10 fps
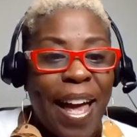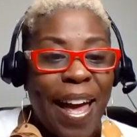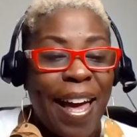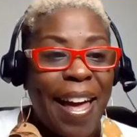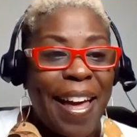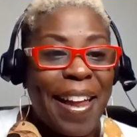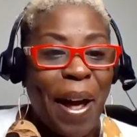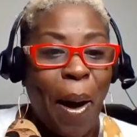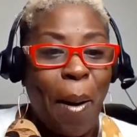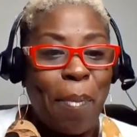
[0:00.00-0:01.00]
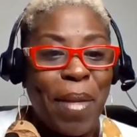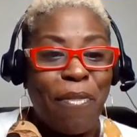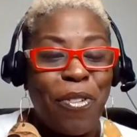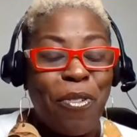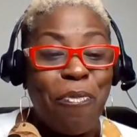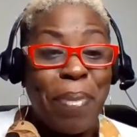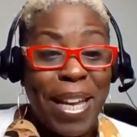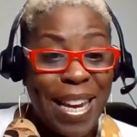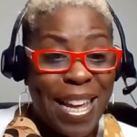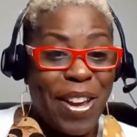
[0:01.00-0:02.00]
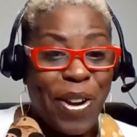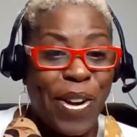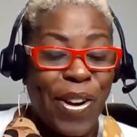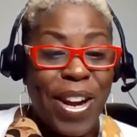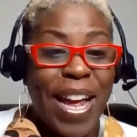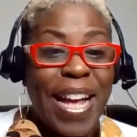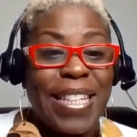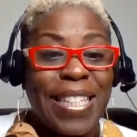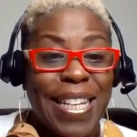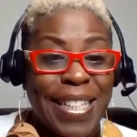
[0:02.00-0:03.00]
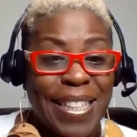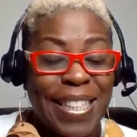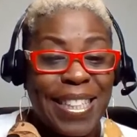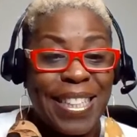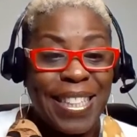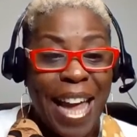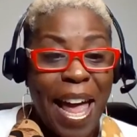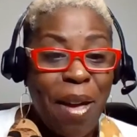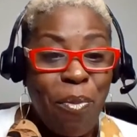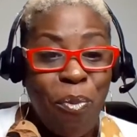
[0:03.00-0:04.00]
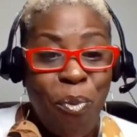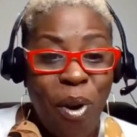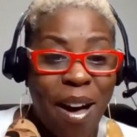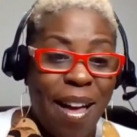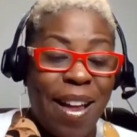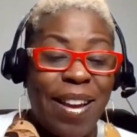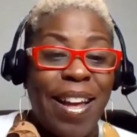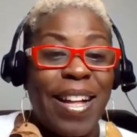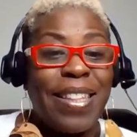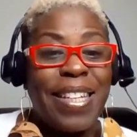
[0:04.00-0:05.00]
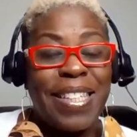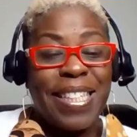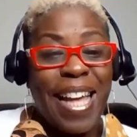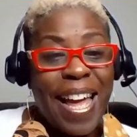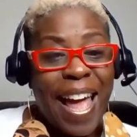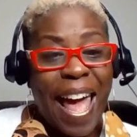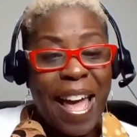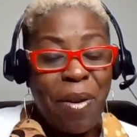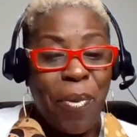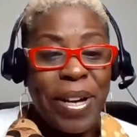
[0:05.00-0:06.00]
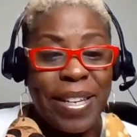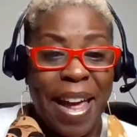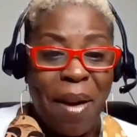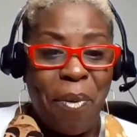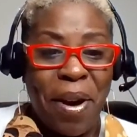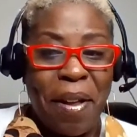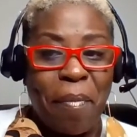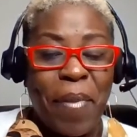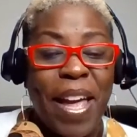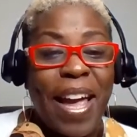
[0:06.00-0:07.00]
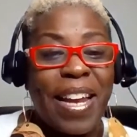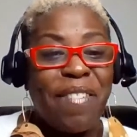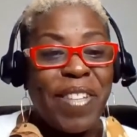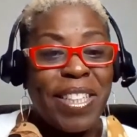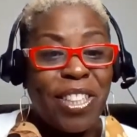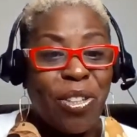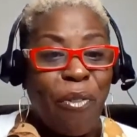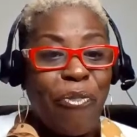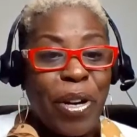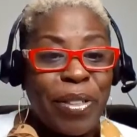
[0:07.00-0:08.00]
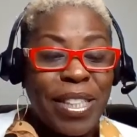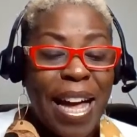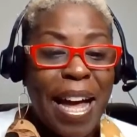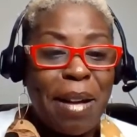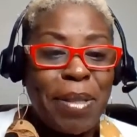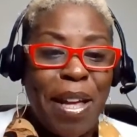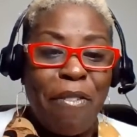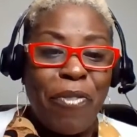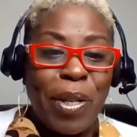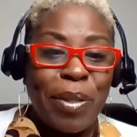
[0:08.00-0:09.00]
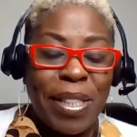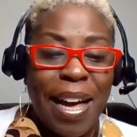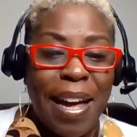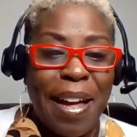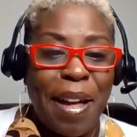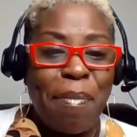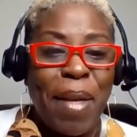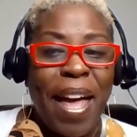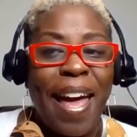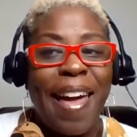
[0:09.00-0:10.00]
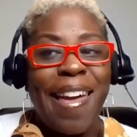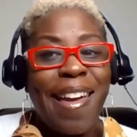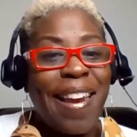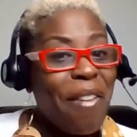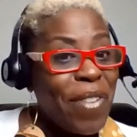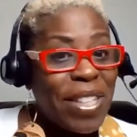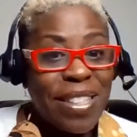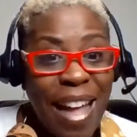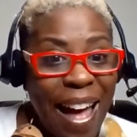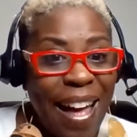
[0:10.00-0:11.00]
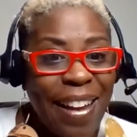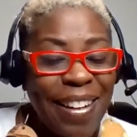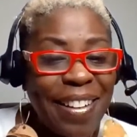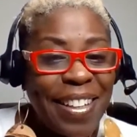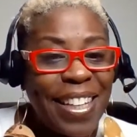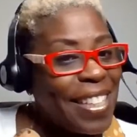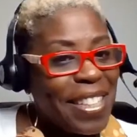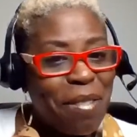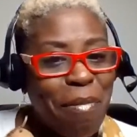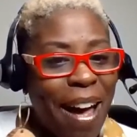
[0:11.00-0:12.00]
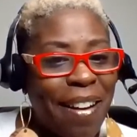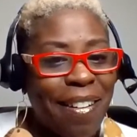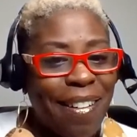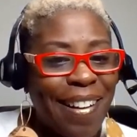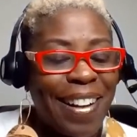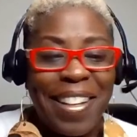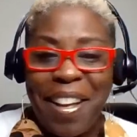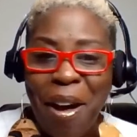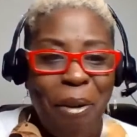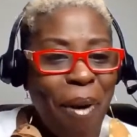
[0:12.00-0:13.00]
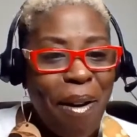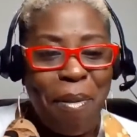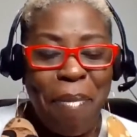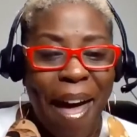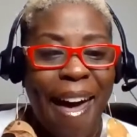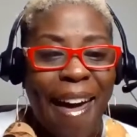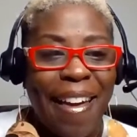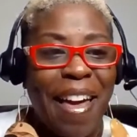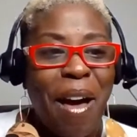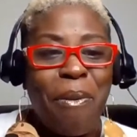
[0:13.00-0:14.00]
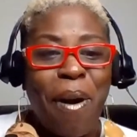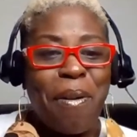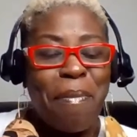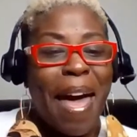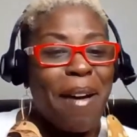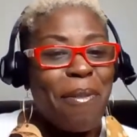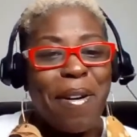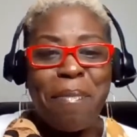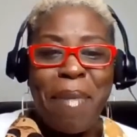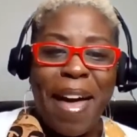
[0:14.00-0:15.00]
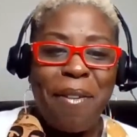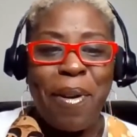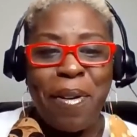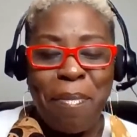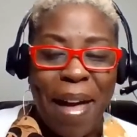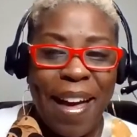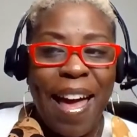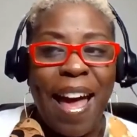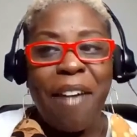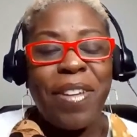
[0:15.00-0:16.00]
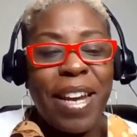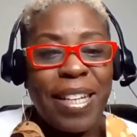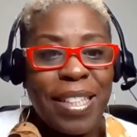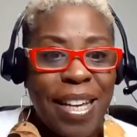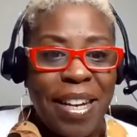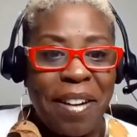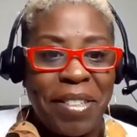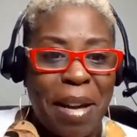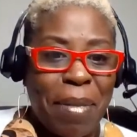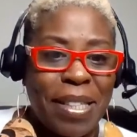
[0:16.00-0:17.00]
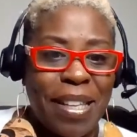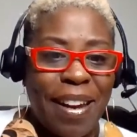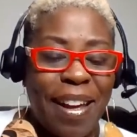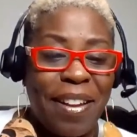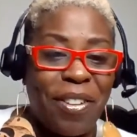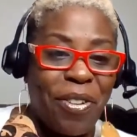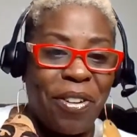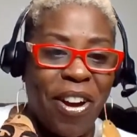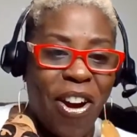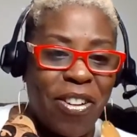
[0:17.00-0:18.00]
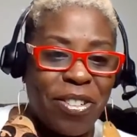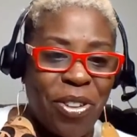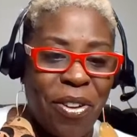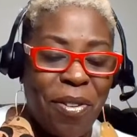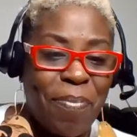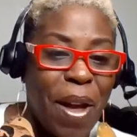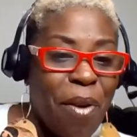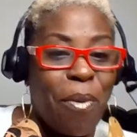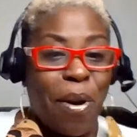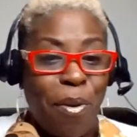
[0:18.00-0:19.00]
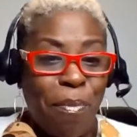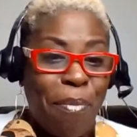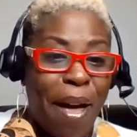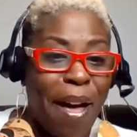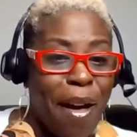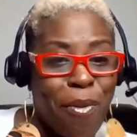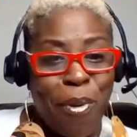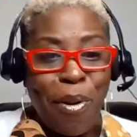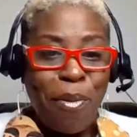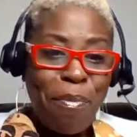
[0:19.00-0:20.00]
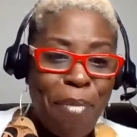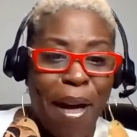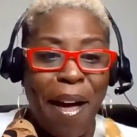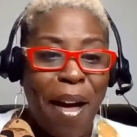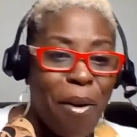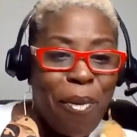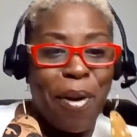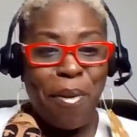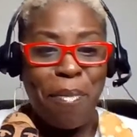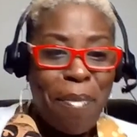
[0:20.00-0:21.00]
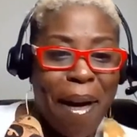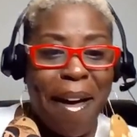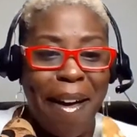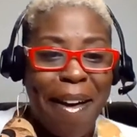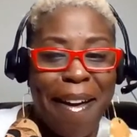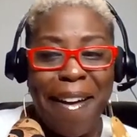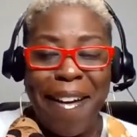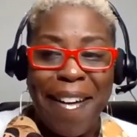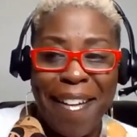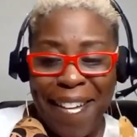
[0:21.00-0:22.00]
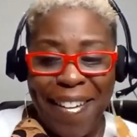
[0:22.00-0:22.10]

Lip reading: And if you've been here since day one, then say A1 day one. And if this is your first time, say first time. And if it's not, it doesn't matter. Welcome back. Welcome back. Welcome back. Welcome back. I feel like singing every time I say that. You know the Carter song? Welcome back. Welcome back. Welcome back.